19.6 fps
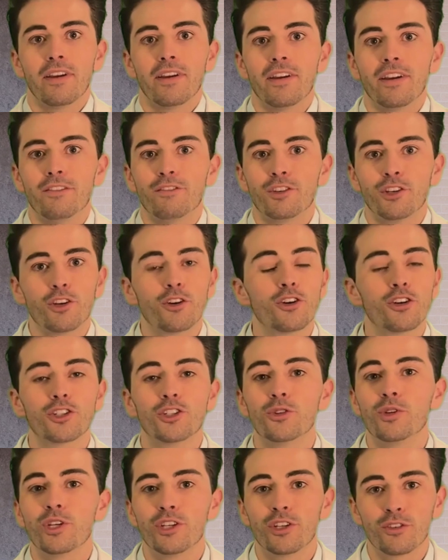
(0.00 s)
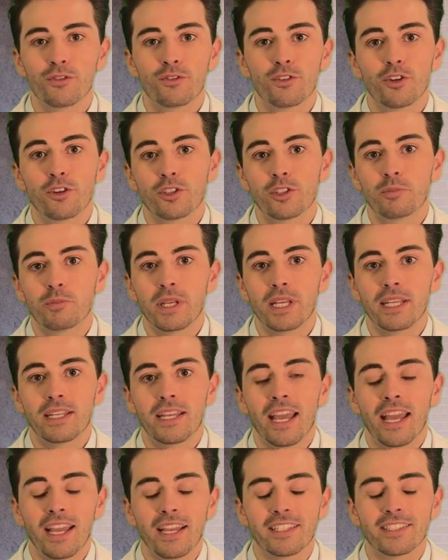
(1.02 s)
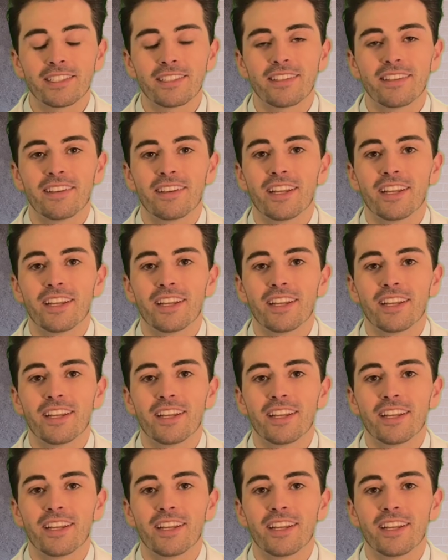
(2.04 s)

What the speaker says: if you're doing your first big case,